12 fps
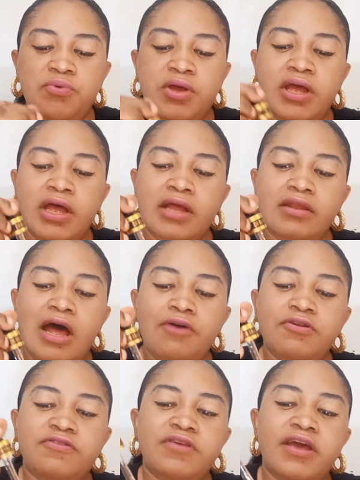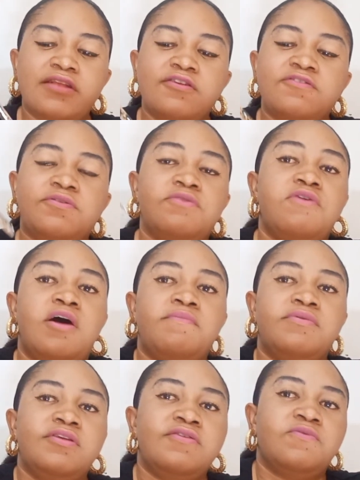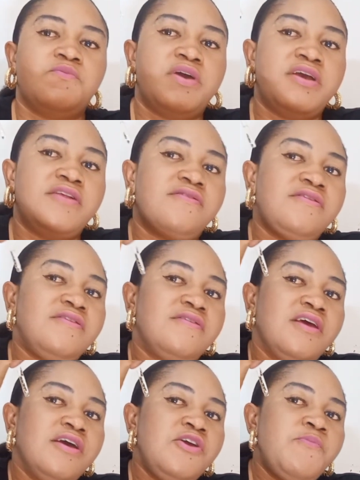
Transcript: you. Now, you take this serum, this is the way it is.